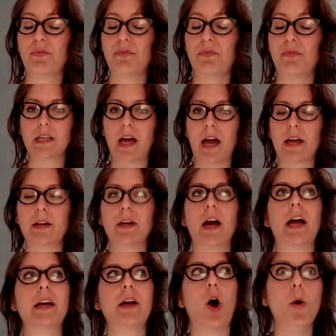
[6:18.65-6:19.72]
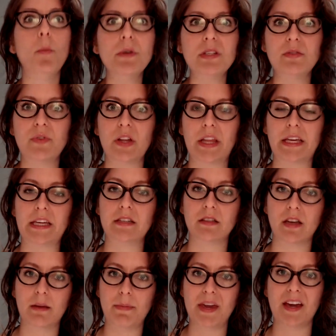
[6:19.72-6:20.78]
So I almost feel like he's
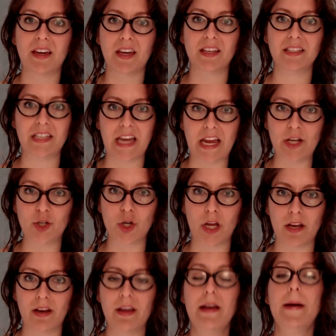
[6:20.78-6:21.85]
going to be a contagion.